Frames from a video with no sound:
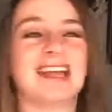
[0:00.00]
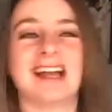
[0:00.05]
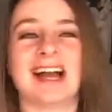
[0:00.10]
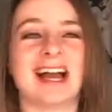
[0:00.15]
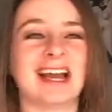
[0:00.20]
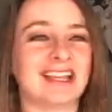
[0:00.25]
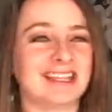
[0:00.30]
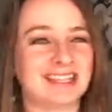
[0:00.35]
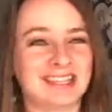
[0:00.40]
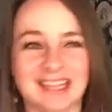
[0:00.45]

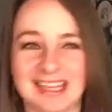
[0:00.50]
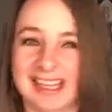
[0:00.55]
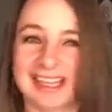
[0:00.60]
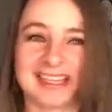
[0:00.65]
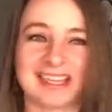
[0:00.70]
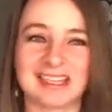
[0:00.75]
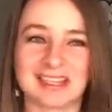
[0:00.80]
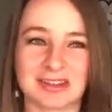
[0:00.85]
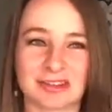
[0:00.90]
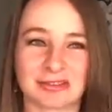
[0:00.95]
I can't
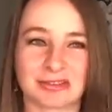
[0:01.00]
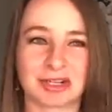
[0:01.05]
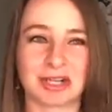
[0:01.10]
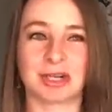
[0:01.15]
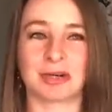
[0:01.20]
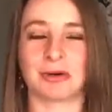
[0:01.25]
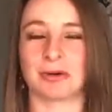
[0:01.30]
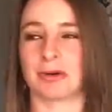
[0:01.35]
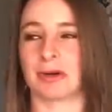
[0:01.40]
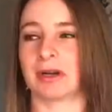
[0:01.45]
get it
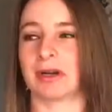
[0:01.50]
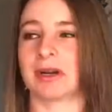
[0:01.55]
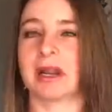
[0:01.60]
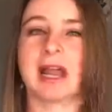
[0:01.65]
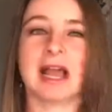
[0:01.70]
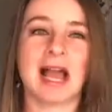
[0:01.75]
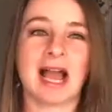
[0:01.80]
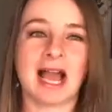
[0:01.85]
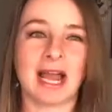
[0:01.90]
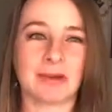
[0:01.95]
through, or
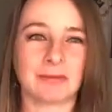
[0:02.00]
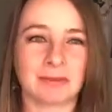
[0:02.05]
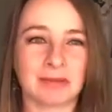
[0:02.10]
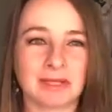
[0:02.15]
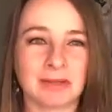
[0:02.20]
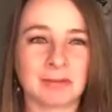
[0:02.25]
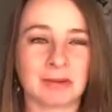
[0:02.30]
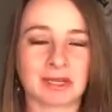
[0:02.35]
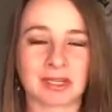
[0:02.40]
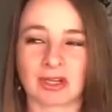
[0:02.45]
I
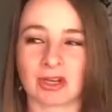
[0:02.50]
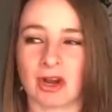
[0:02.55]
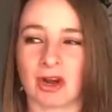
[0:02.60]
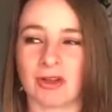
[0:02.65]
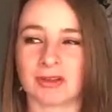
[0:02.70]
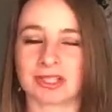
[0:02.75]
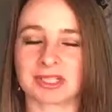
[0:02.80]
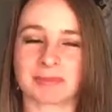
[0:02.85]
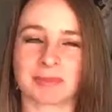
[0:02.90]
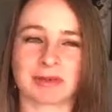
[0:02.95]
really want to
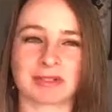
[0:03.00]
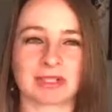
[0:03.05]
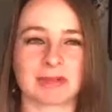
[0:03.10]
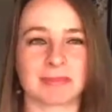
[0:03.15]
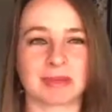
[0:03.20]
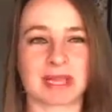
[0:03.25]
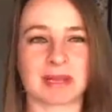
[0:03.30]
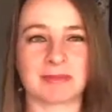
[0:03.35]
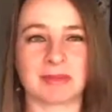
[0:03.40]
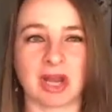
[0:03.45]
call this person
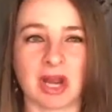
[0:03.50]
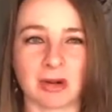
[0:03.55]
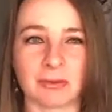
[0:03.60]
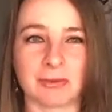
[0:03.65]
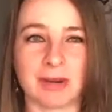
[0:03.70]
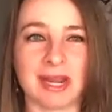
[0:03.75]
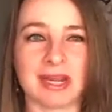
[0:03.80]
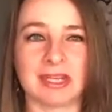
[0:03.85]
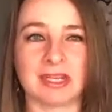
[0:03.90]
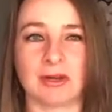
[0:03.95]
but I'm not
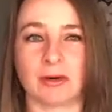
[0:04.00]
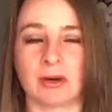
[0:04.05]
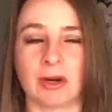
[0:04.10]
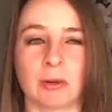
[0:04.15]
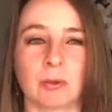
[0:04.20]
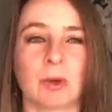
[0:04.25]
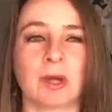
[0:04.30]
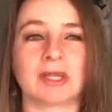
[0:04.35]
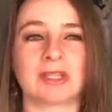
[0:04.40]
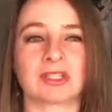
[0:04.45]
ready, or I
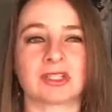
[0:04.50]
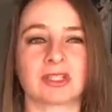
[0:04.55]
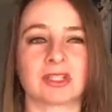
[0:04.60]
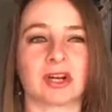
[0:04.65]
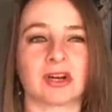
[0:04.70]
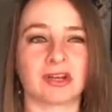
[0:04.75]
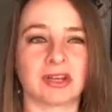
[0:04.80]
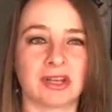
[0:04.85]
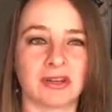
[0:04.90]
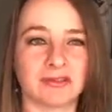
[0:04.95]
want to
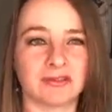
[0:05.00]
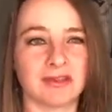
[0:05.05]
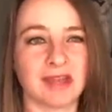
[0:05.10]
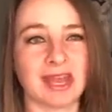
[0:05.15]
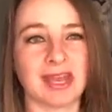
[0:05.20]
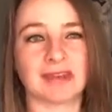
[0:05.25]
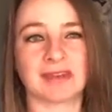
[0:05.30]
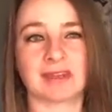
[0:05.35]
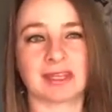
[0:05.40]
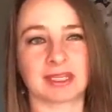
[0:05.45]
start an event.